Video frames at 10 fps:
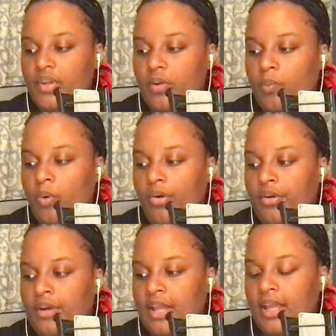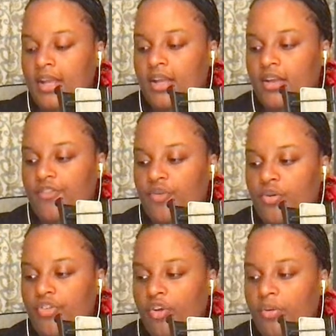A warrior king, his
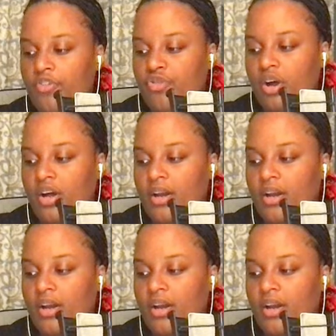sword is always drawn,